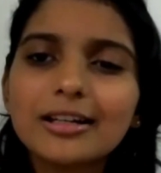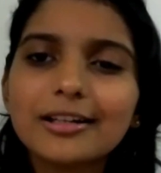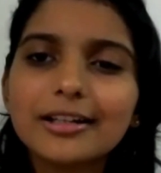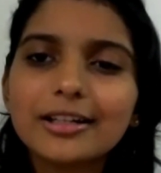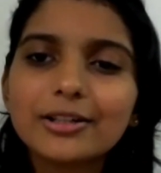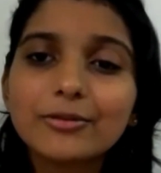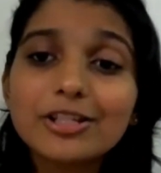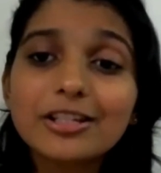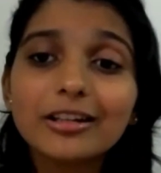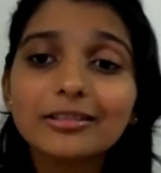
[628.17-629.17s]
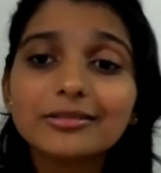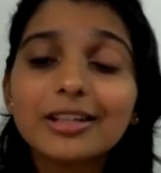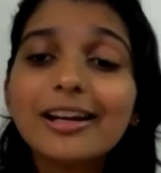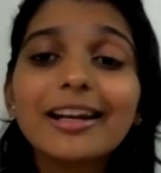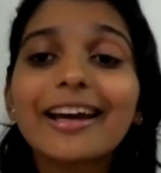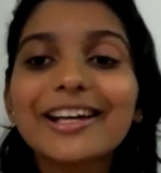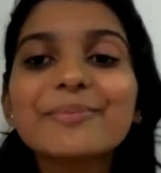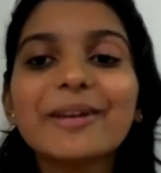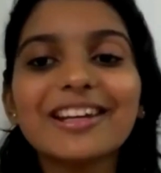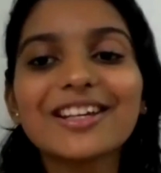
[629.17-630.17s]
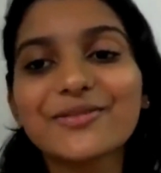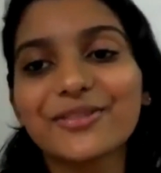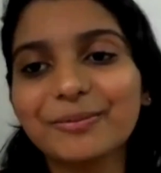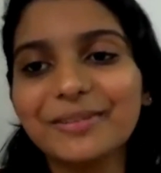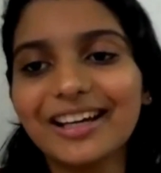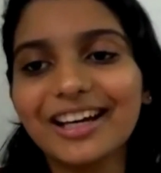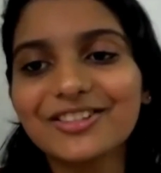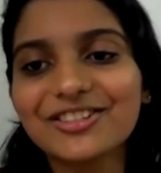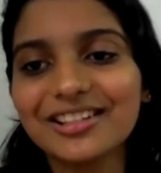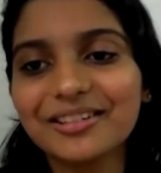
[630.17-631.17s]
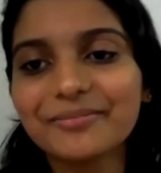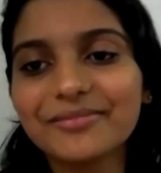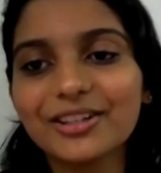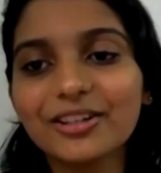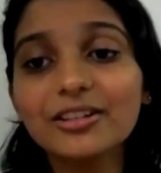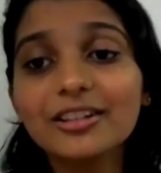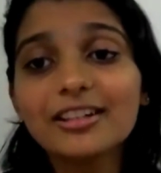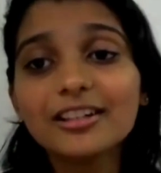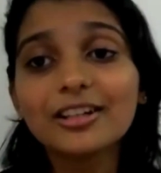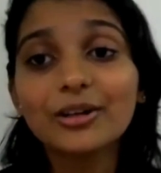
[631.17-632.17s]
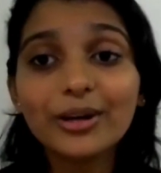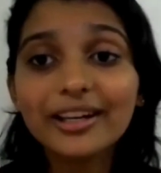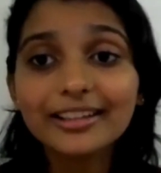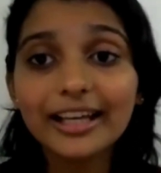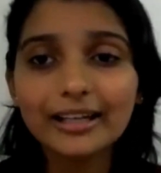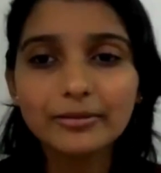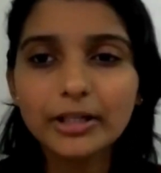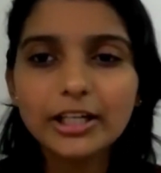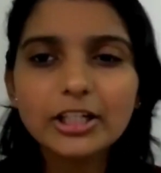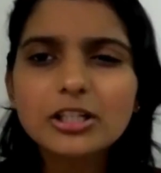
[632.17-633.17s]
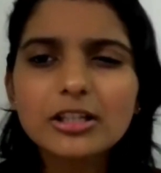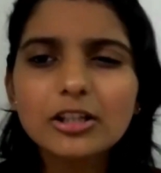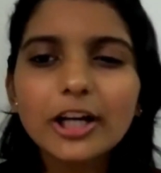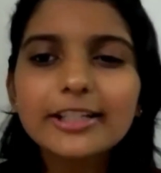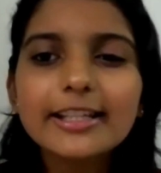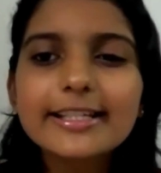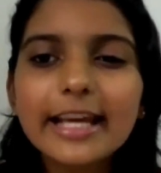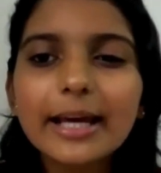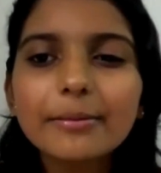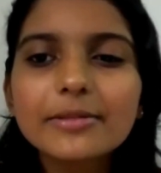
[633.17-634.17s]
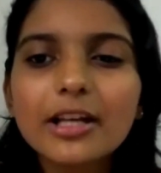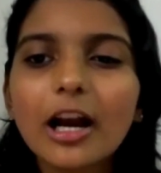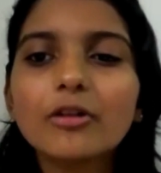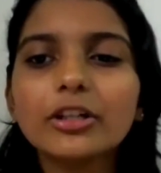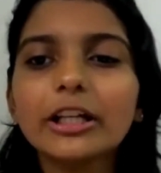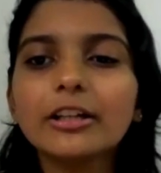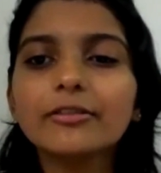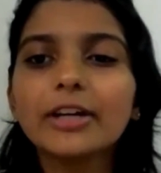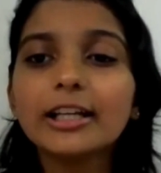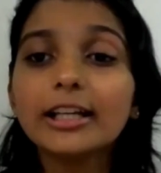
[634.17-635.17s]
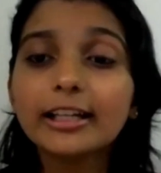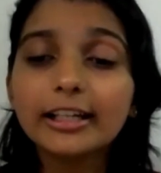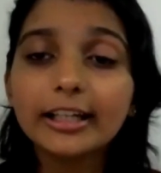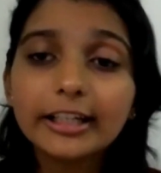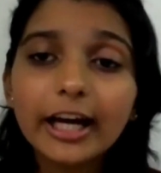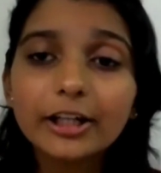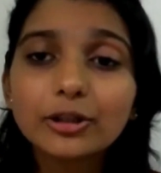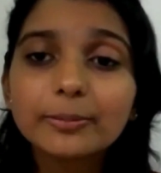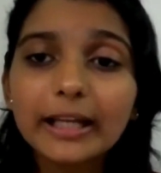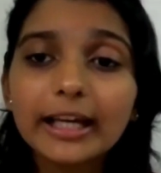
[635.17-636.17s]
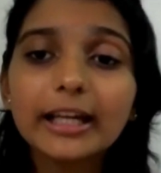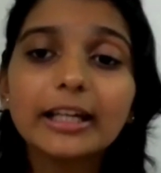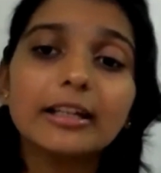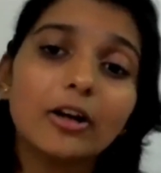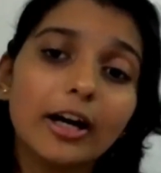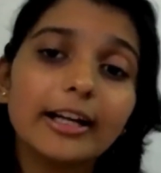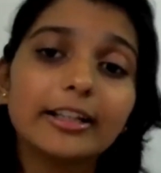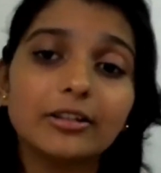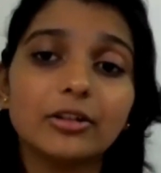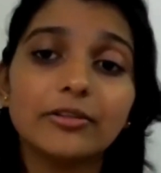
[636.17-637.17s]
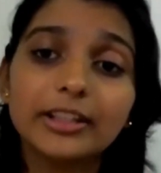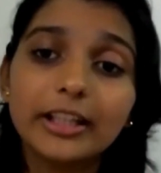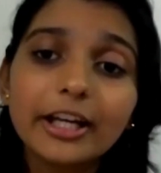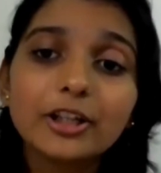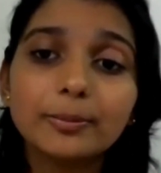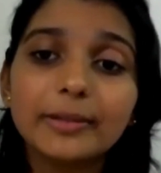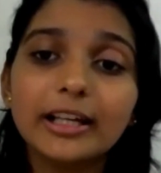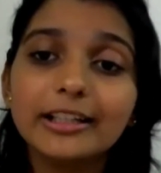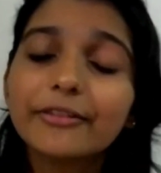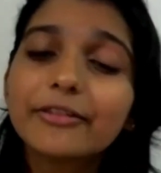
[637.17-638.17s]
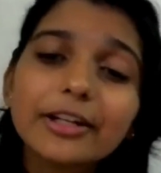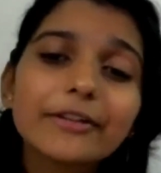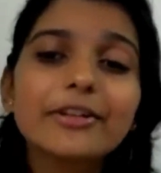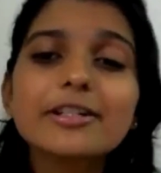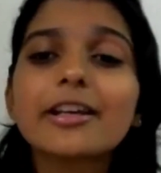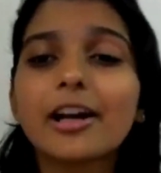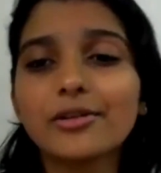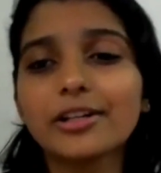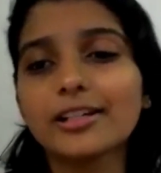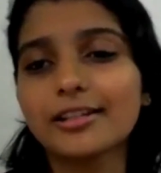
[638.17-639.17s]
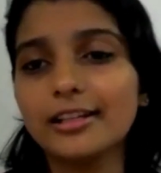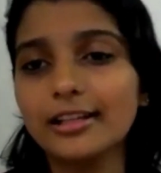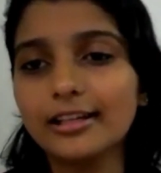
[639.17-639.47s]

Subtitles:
It was a thrilling experience for me, actually. Going there, it's not the same surrounding. While in India you play and over there you play, different surroundings are there.